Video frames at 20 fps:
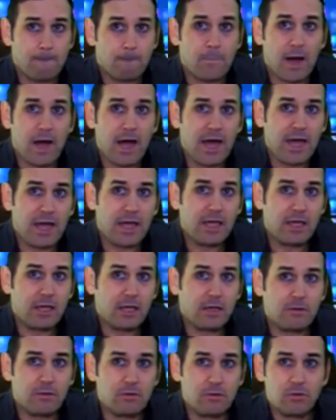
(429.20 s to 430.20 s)

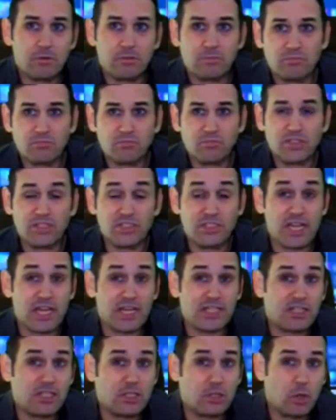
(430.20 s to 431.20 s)
My
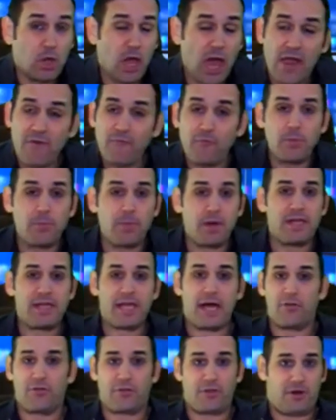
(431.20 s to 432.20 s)
suggestion to
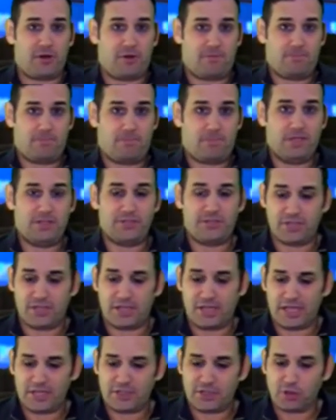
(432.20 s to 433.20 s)
everybody out there is to
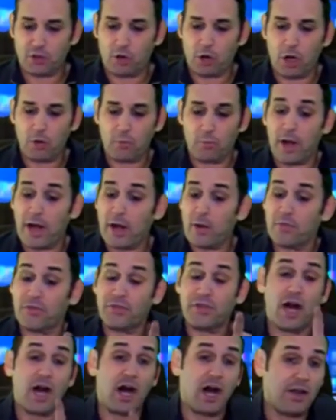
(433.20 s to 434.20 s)
get your heart right
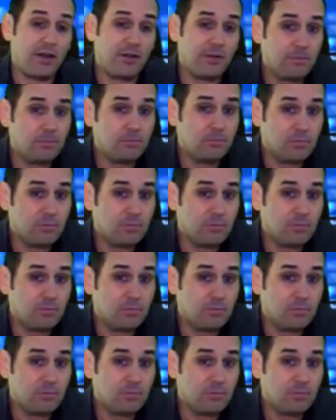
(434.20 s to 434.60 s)
with God,